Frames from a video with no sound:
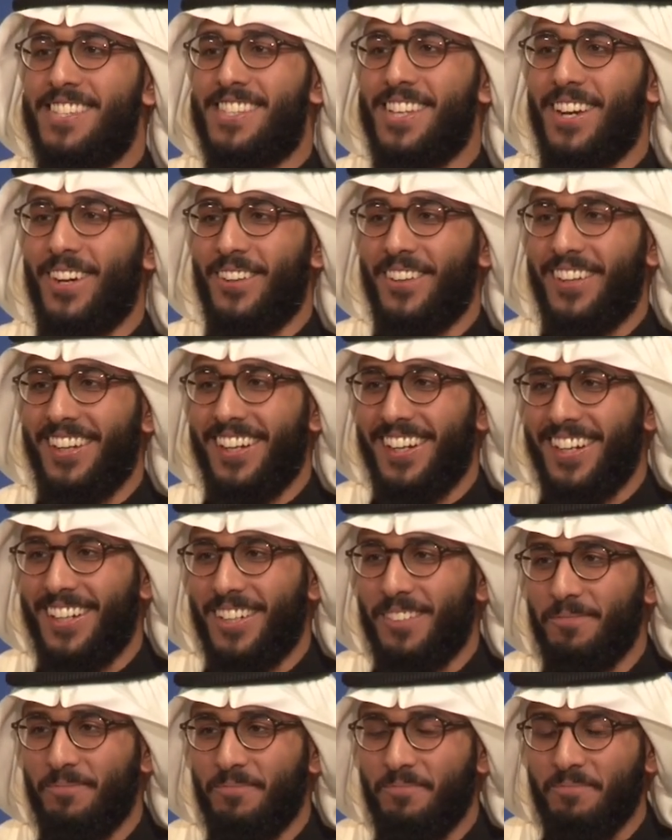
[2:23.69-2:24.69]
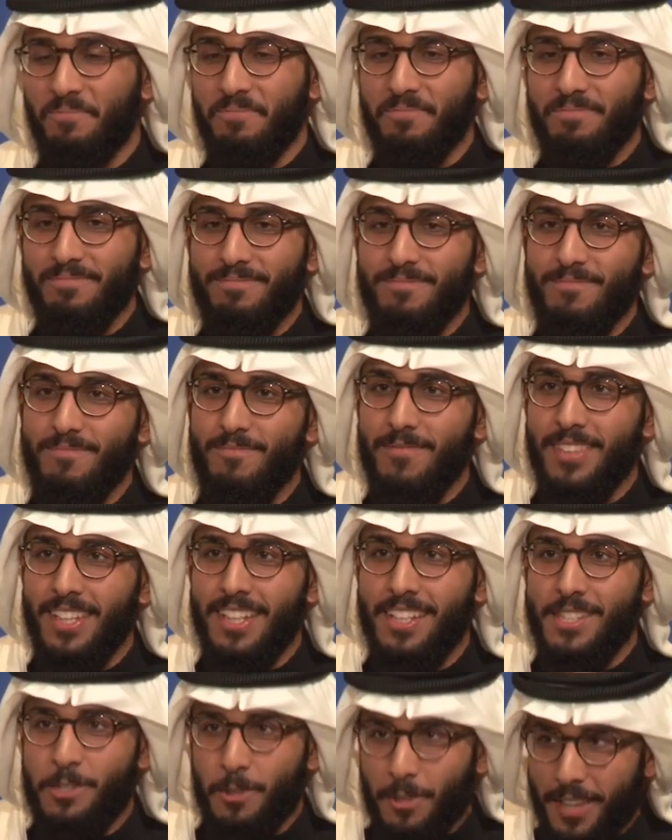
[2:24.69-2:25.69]

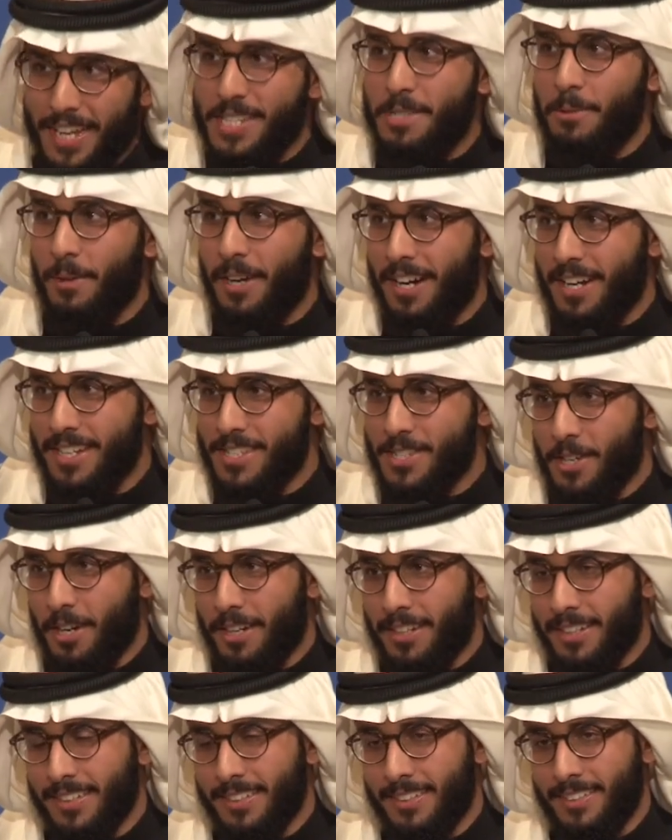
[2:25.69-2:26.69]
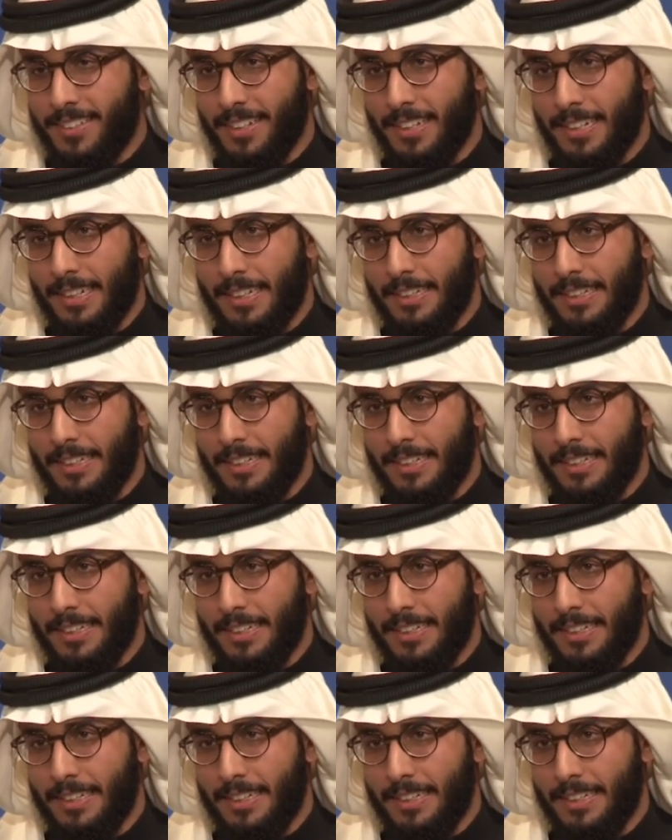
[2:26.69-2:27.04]
So that's where I started